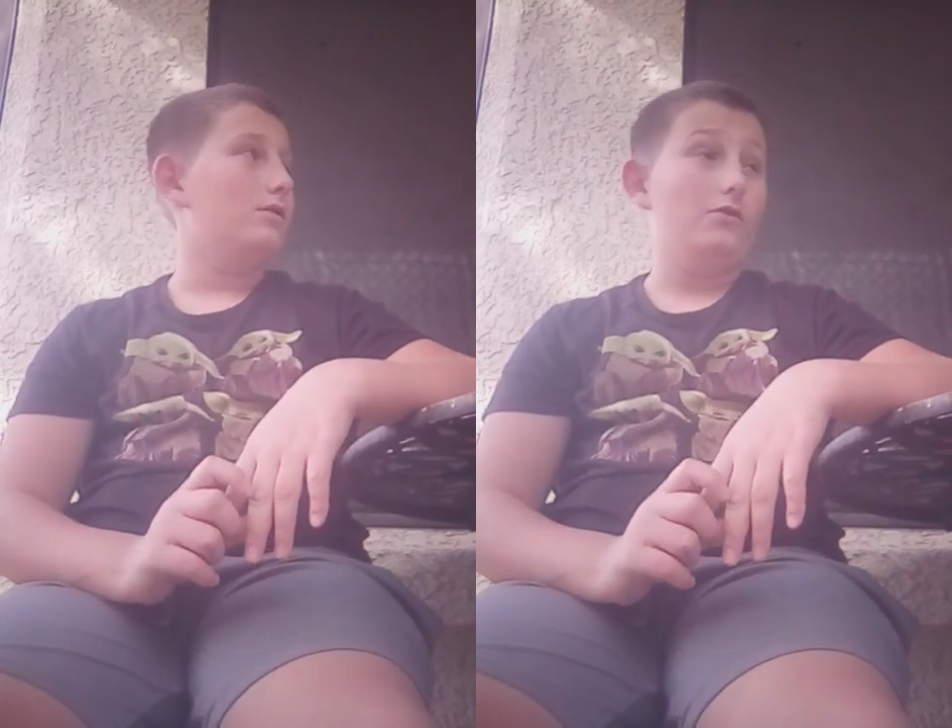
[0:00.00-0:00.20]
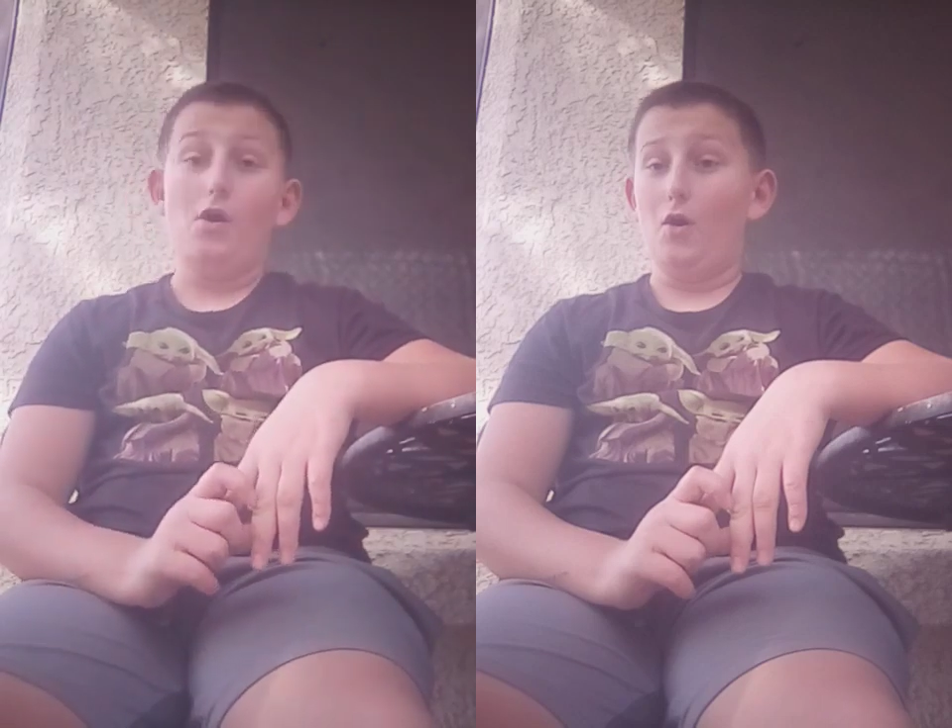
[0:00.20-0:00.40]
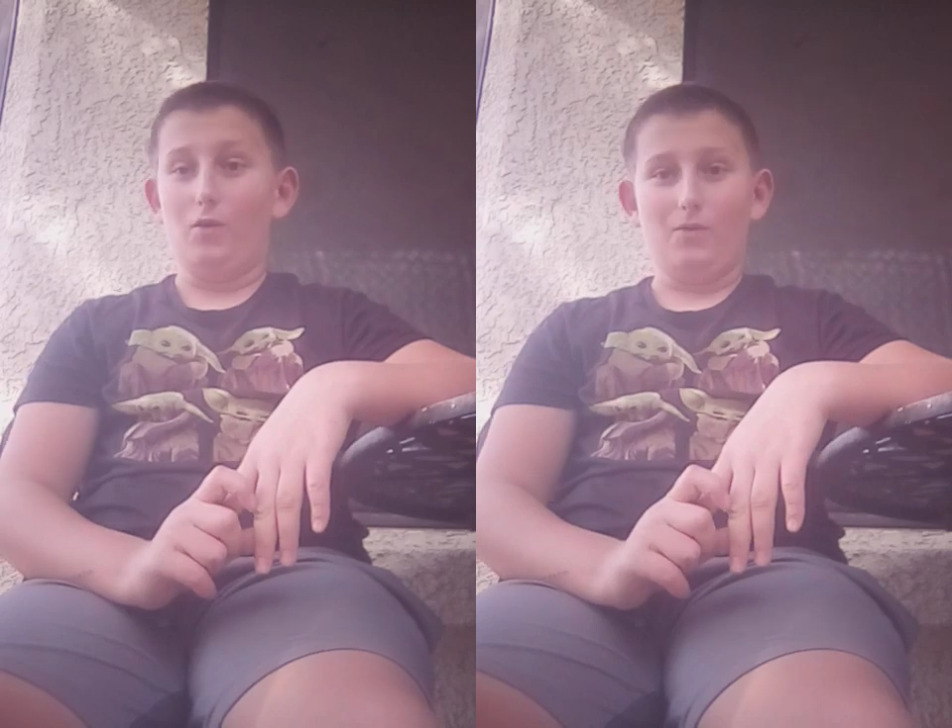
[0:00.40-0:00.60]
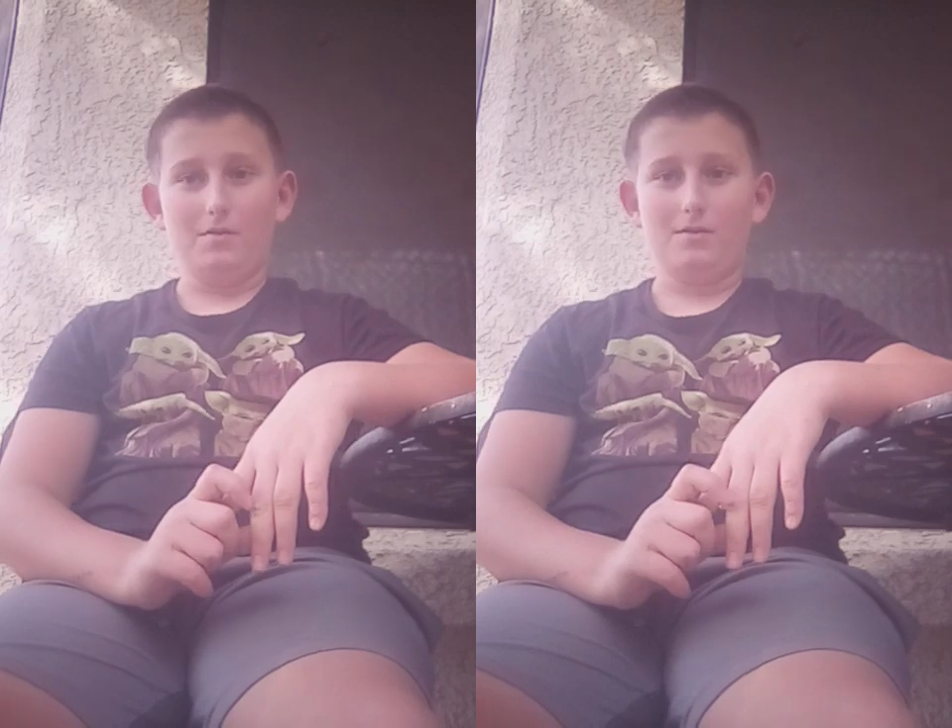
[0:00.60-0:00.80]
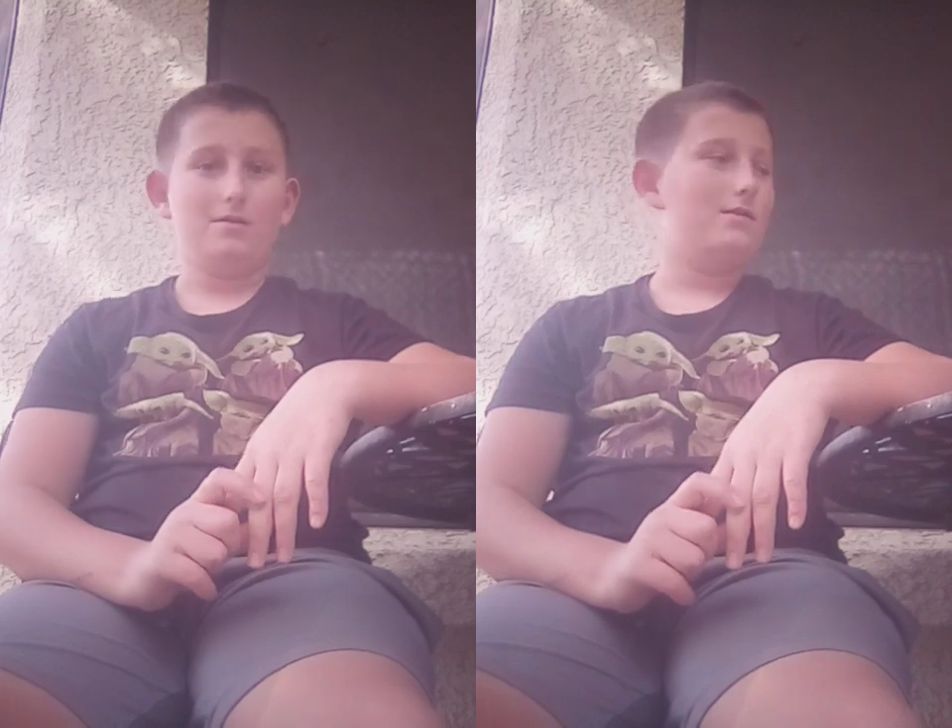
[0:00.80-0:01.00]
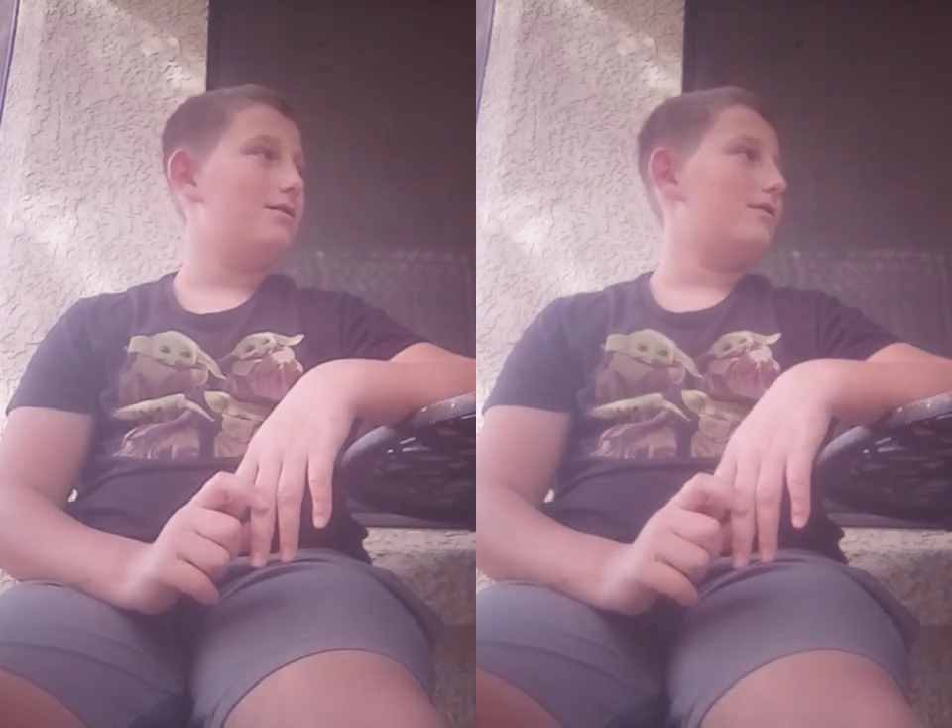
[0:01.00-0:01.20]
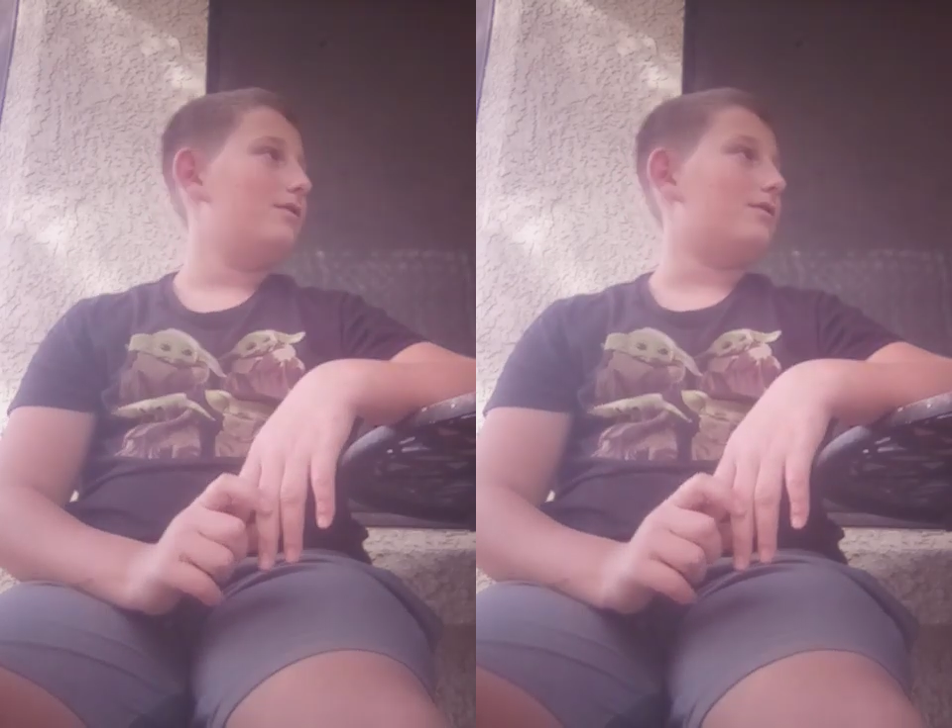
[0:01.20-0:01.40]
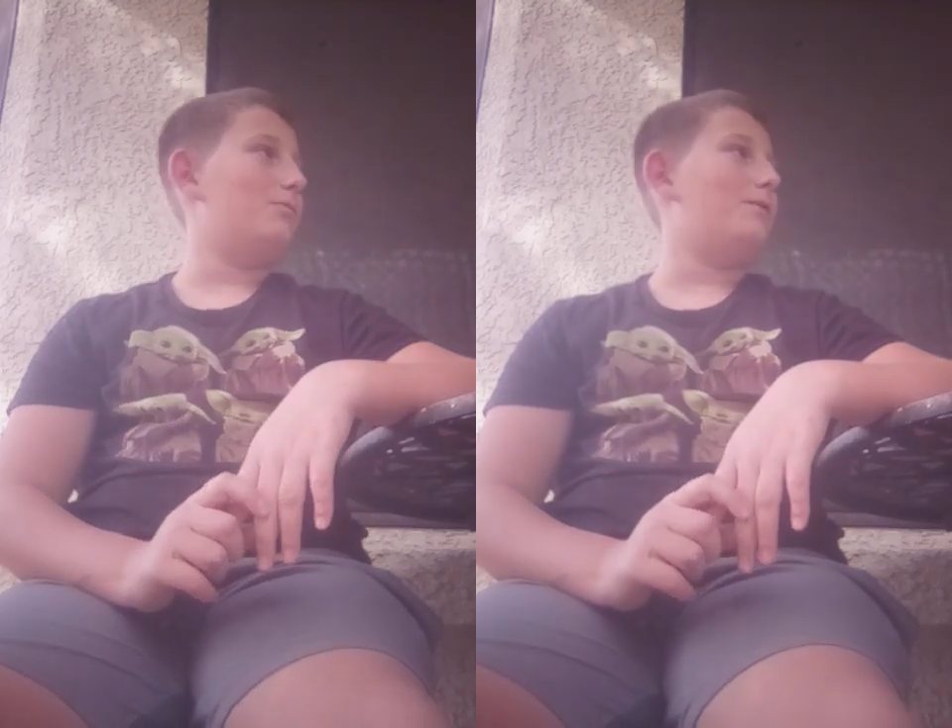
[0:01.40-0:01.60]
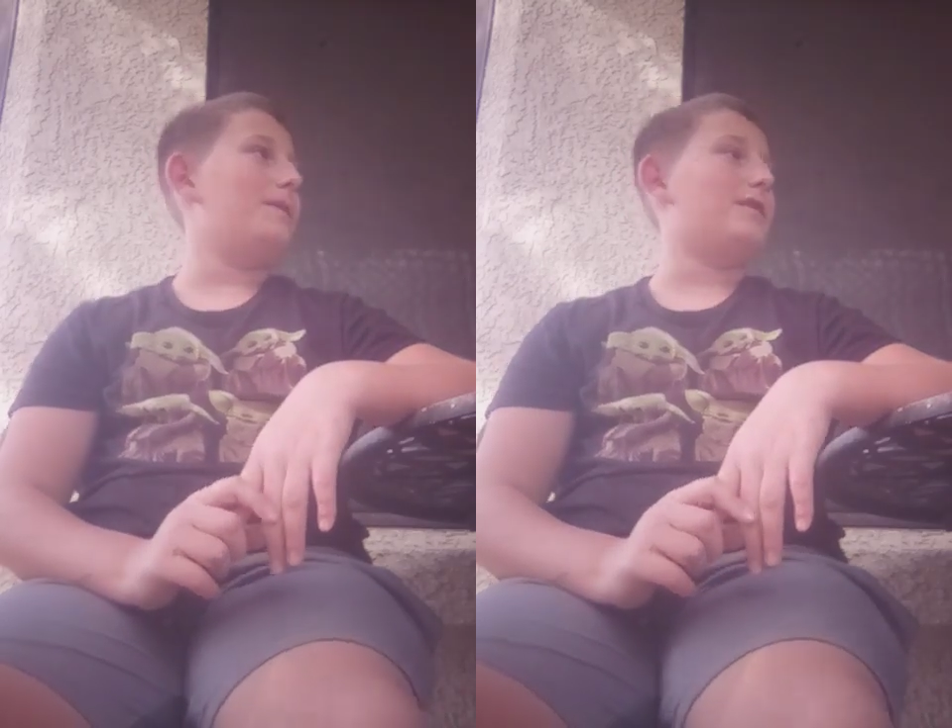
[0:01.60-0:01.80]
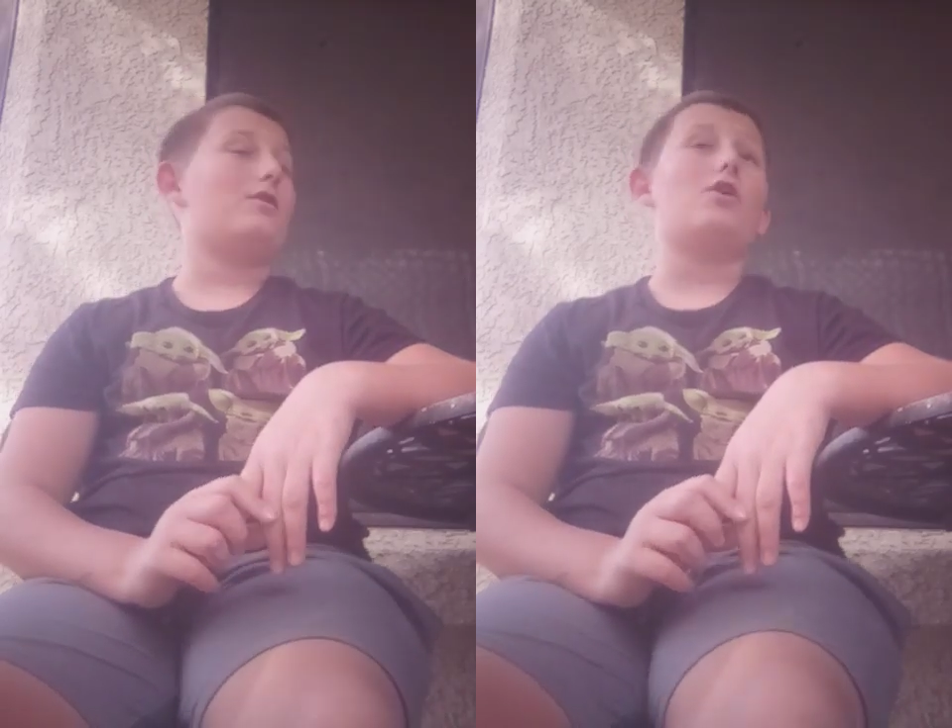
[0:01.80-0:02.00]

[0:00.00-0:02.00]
no. This movie is